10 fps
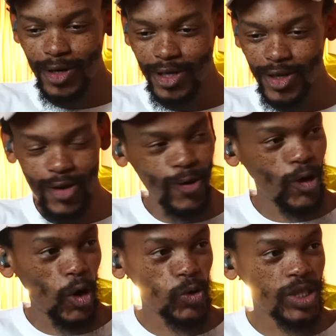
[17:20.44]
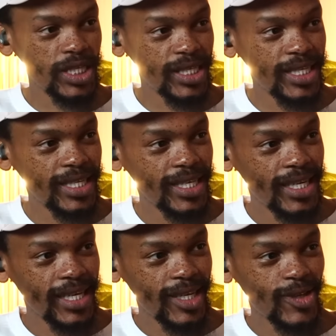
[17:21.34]
do they call, ghosted.
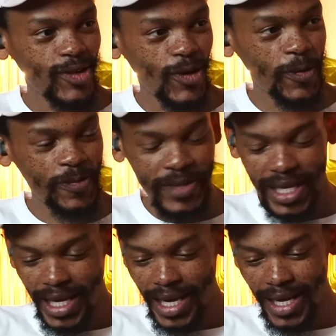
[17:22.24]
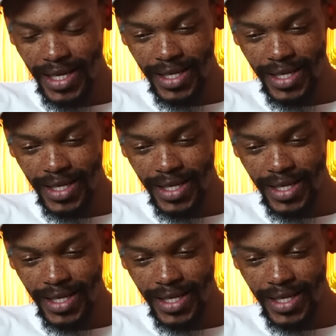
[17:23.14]
You know, and